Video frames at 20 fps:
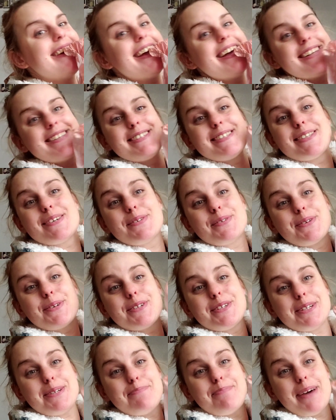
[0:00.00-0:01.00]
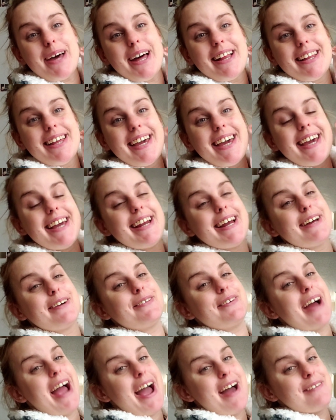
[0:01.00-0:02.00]
It's the palette, and I
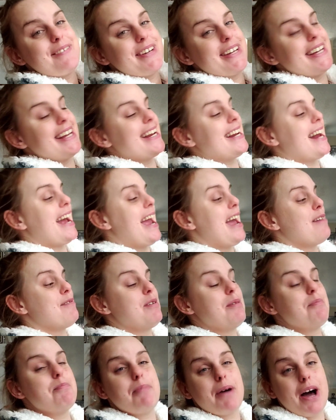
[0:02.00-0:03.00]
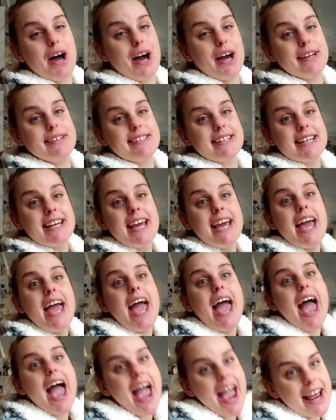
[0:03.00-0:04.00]
don't have it, and I haven't bought
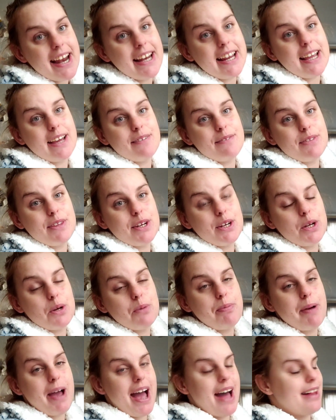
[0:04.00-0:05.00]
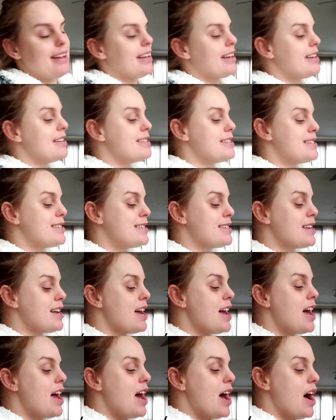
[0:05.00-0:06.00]
any of the new
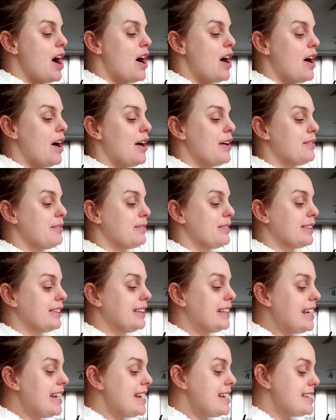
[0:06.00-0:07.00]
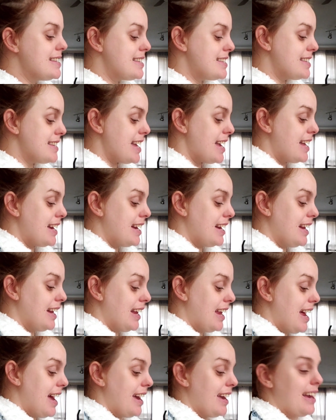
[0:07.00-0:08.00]
palettes on release.
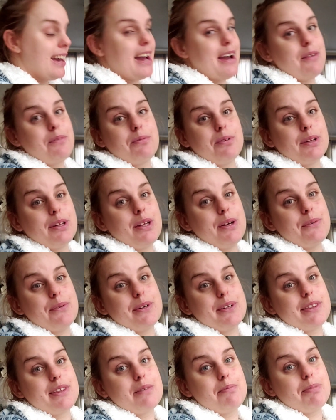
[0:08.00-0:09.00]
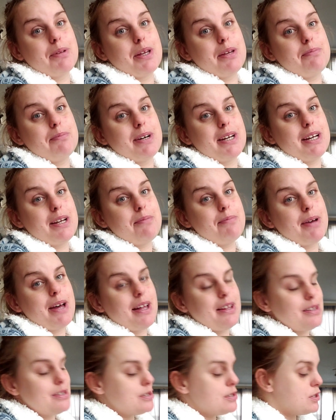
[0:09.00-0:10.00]
And like, I really want the Blood Money
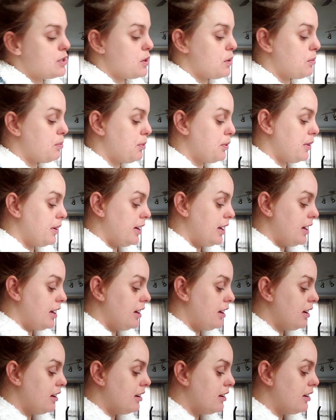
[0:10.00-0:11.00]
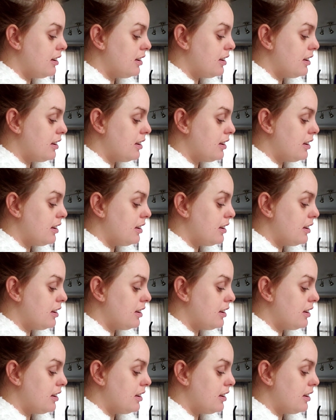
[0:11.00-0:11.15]
palette. So pretty.